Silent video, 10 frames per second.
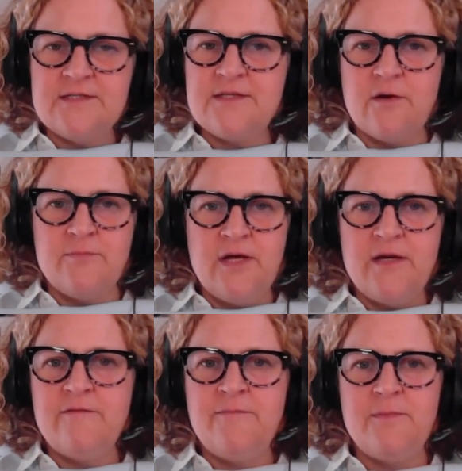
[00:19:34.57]
There are plenty
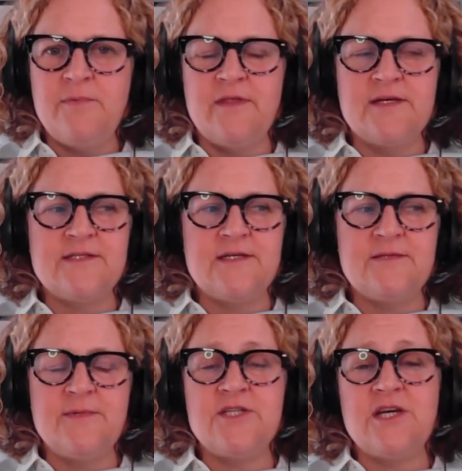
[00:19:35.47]
of people that said to me,
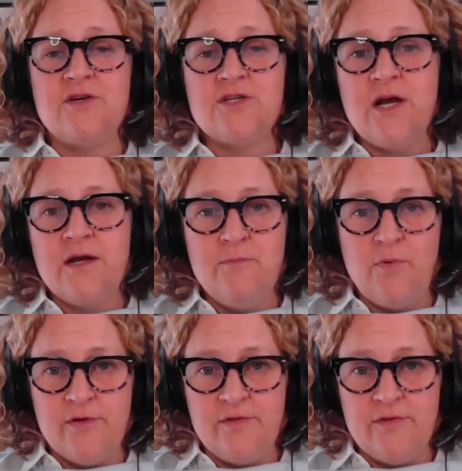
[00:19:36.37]
Jen, you're trying to boil the